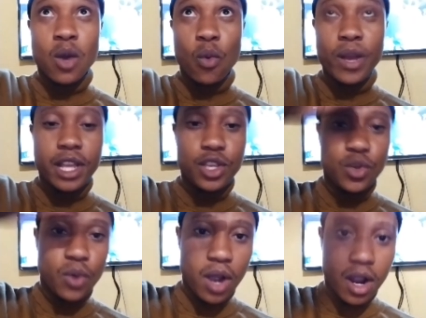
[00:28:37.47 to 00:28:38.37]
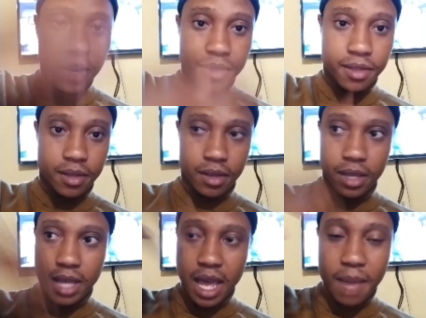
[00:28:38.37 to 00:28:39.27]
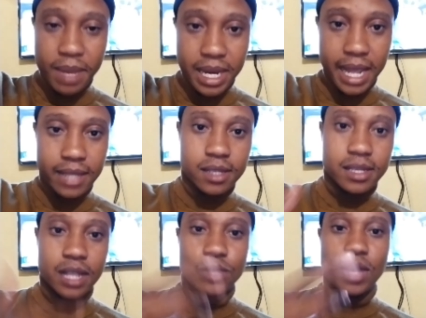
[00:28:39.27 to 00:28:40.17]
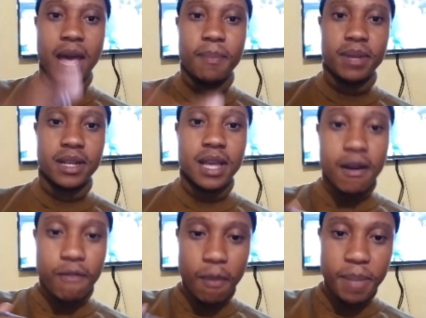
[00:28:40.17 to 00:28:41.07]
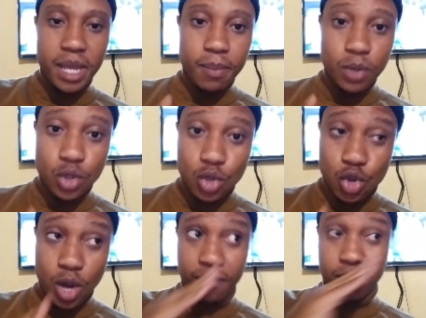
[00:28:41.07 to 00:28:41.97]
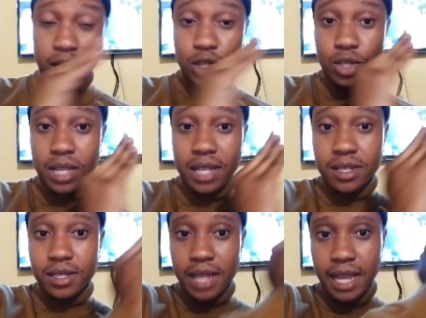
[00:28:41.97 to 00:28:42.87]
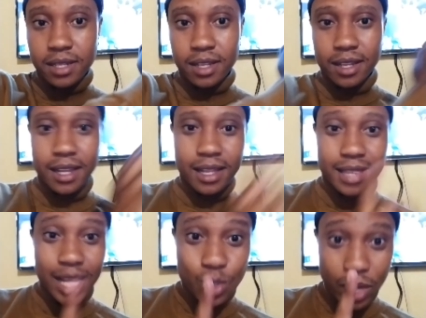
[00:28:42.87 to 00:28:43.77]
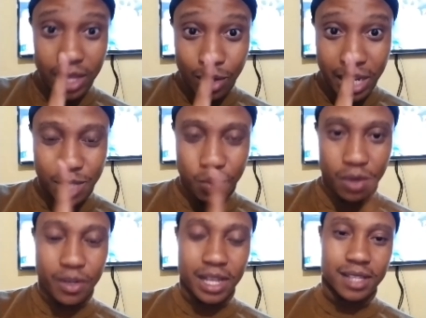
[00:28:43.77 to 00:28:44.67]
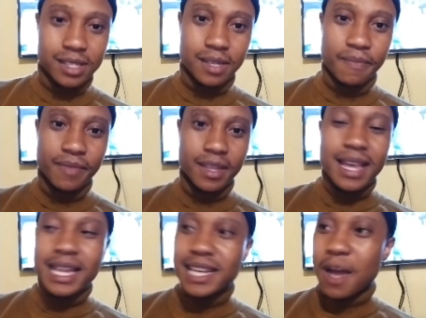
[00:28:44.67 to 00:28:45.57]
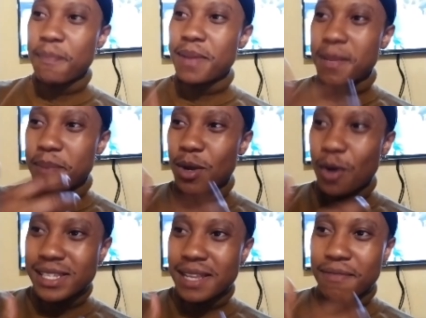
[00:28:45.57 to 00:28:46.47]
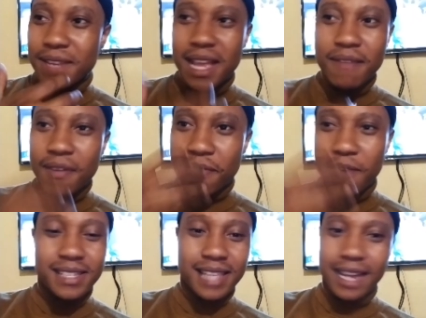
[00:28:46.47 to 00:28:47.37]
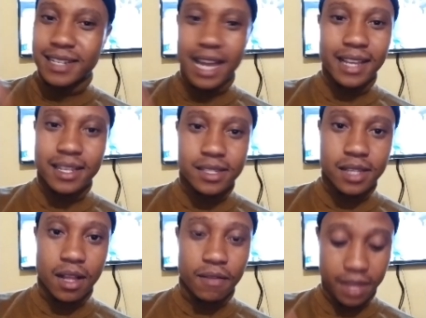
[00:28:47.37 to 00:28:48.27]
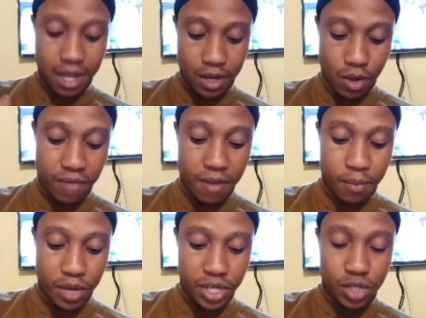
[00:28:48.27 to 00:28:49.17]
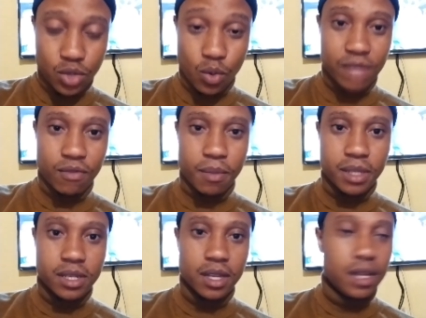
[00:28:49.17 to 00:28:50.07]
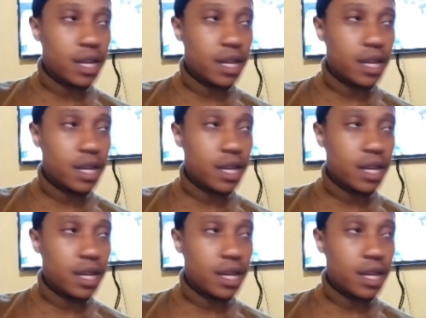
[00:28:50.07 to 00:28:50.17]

When the new earth emanates and starts to happen, for people to travel into that state, that's what they'll experience. Now, because they've never faced their darkest self, their lower vibration to rise from it,